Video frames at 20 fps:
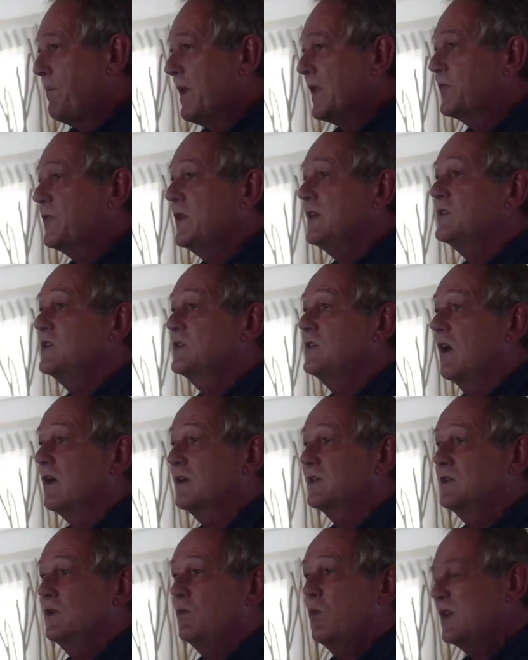But this
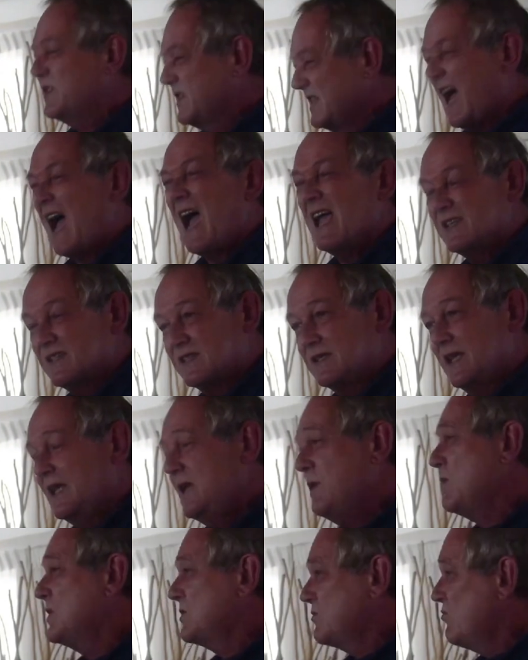doctor was nice.
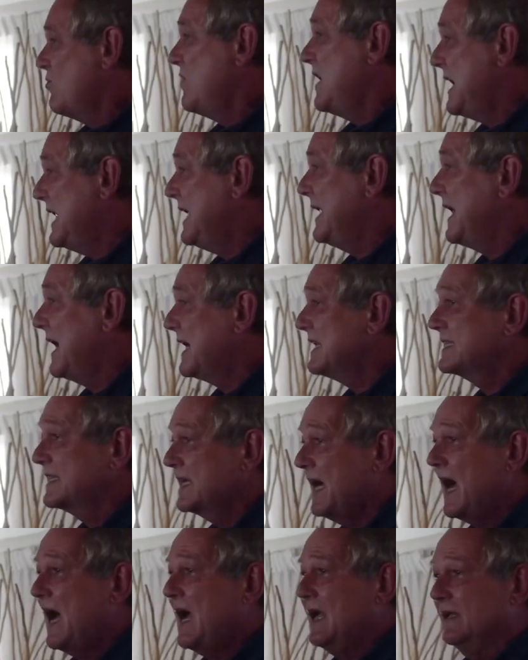He was really a nice
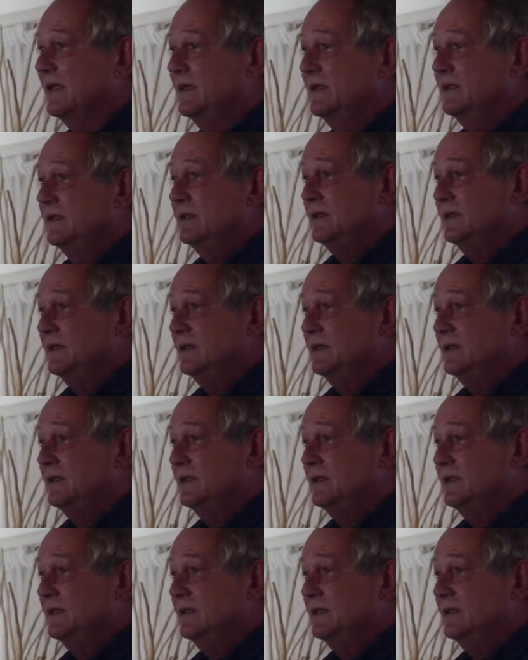guy.